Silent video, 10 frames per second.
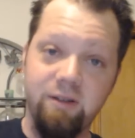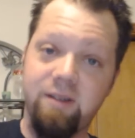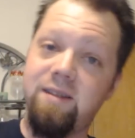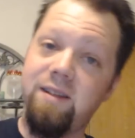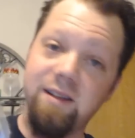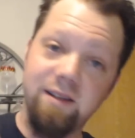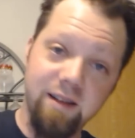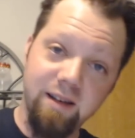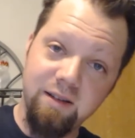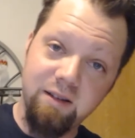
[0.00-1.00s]
So you can see this
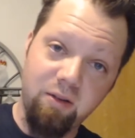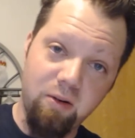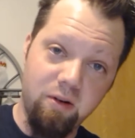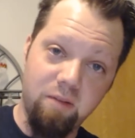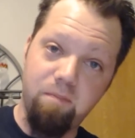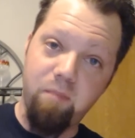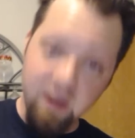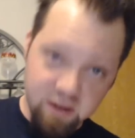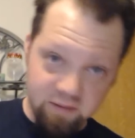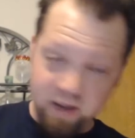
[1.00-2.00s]
thing's throwing a
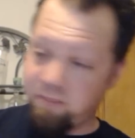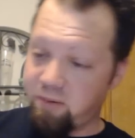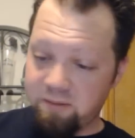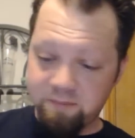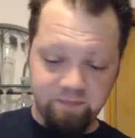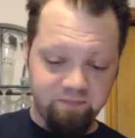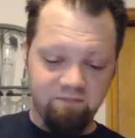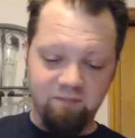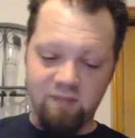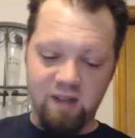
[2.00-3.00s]
bunch of vapor.
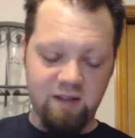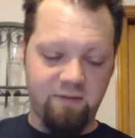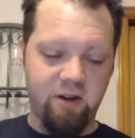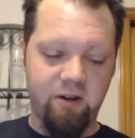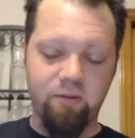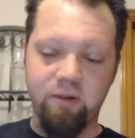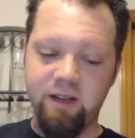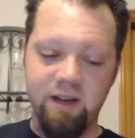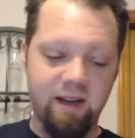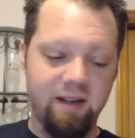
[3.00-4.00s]
It's firing
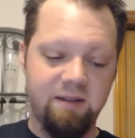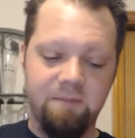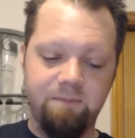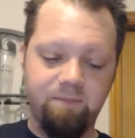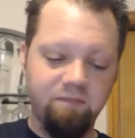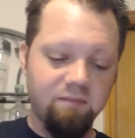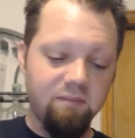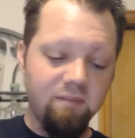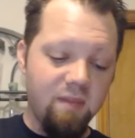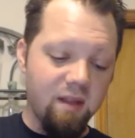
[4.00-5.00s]
really nice.
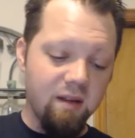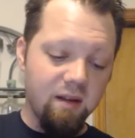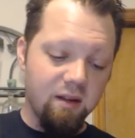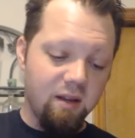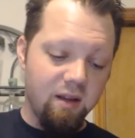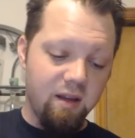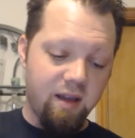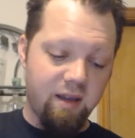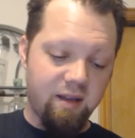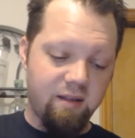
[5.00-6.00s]

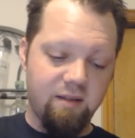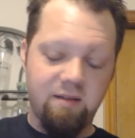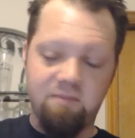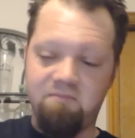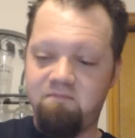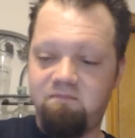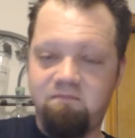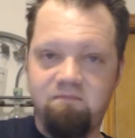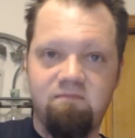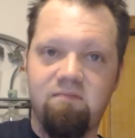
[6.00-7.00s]
And
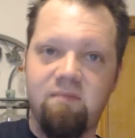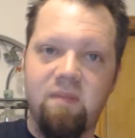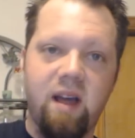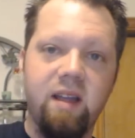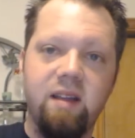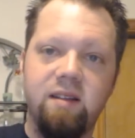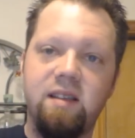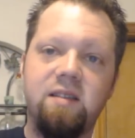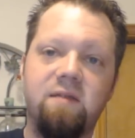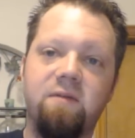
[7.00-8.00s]
I get
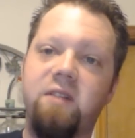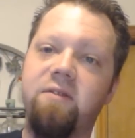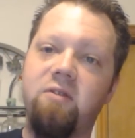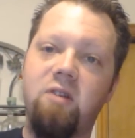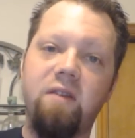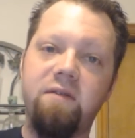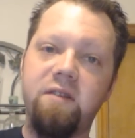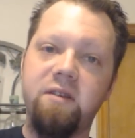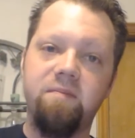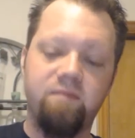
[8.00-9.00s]
decent flavor off of
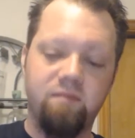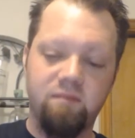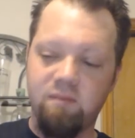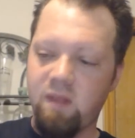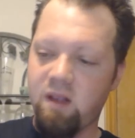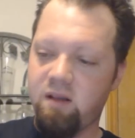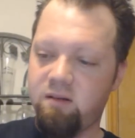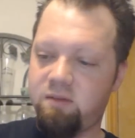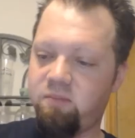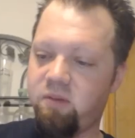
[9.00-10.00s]
it.
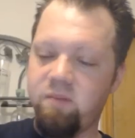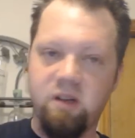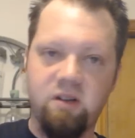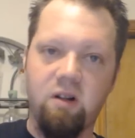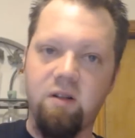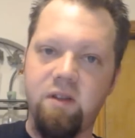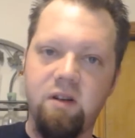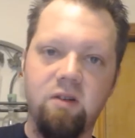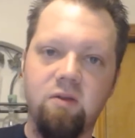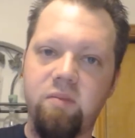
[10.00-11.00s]
As pretty much all of the
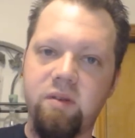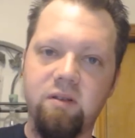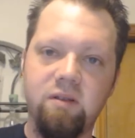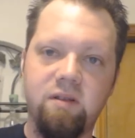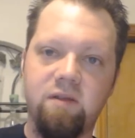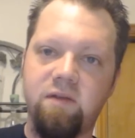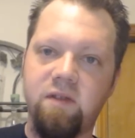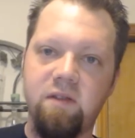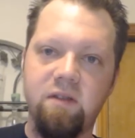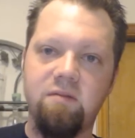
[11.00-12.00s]
knuckle builds
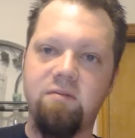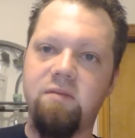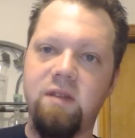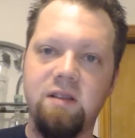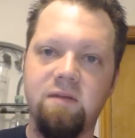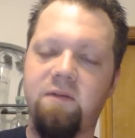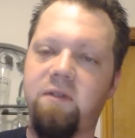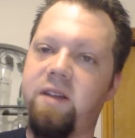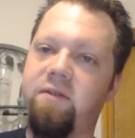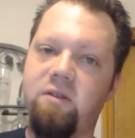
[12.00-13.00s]
have given decent
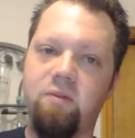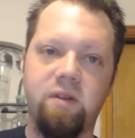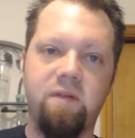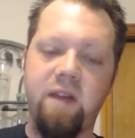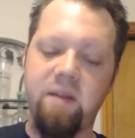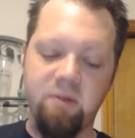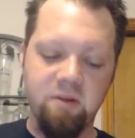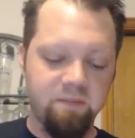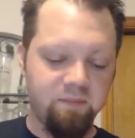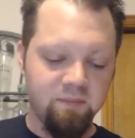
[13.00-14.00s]
flavor with
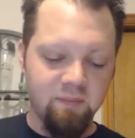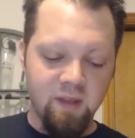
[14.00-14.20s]
vapor.